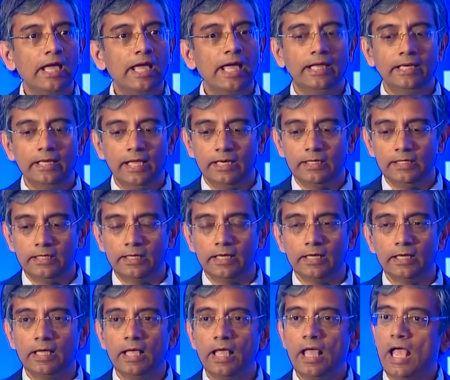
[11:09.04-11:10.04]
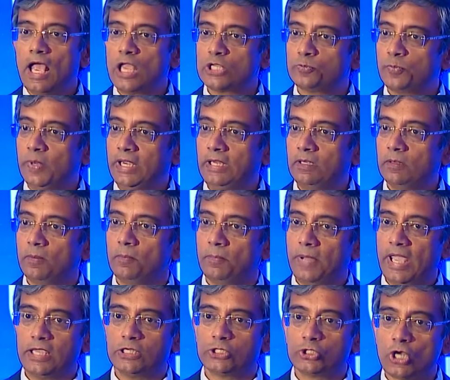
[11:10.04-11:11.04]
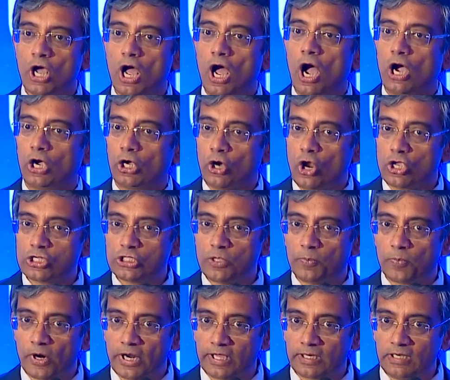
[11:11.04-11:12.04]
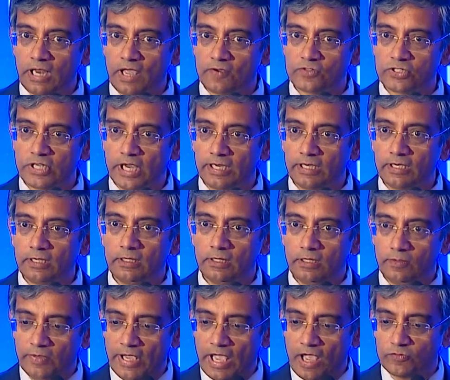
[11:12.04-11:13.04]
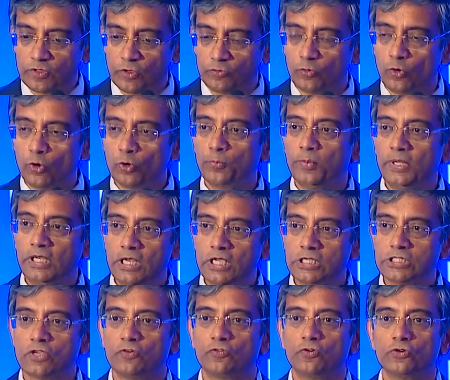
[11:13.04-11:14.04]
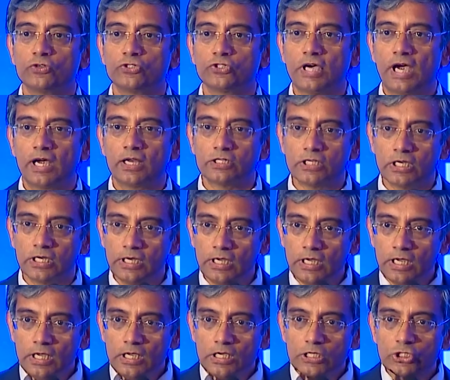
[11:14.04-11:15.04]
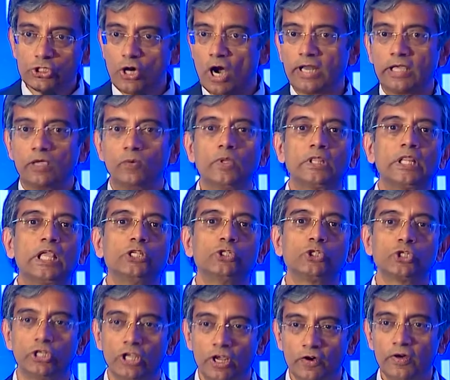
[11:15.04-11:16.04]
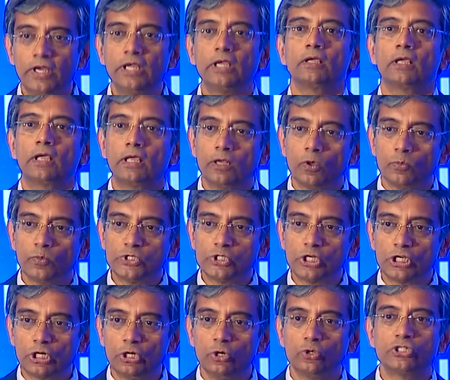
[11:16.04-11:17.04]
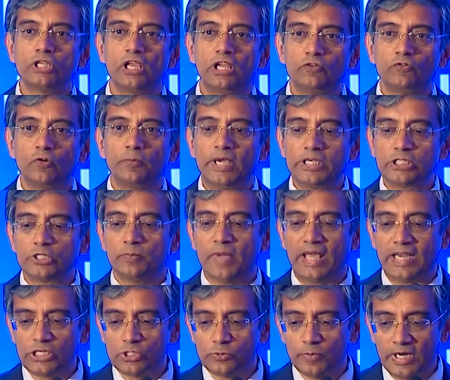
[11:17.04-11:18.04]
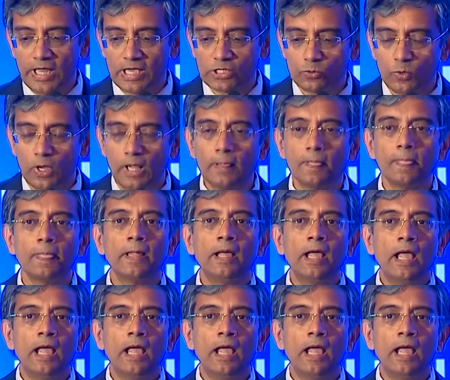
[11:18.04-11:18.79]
in India has been based across the product life cycle. We have the four pillars of our strategy, starting with engineering, you know, which includes information management as well,